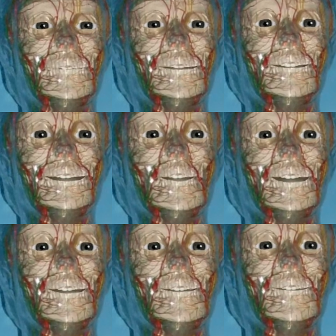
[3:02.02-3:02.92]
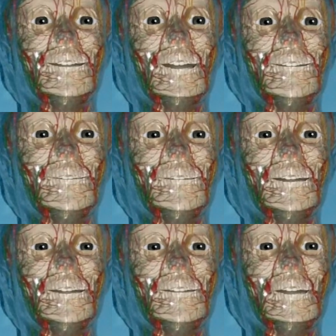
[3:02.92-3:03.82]
The part of our brain which
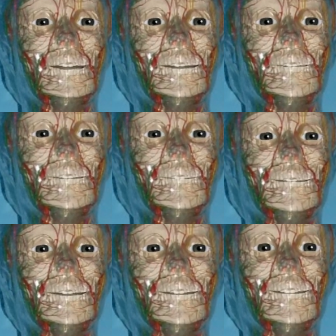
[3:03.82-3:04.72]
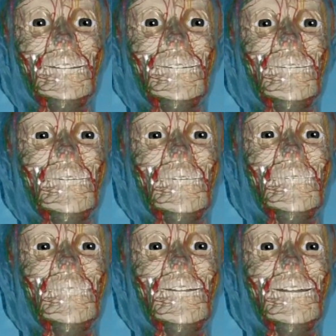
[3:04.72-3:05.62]
tells them what to do
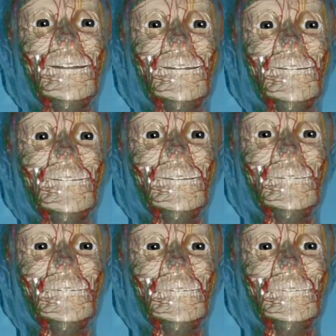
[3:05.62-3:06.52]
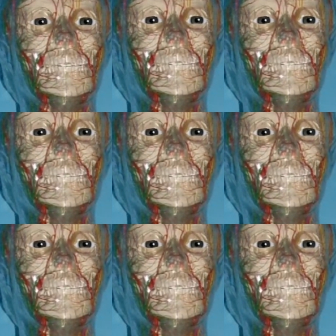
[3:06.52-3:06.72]
never sleeps.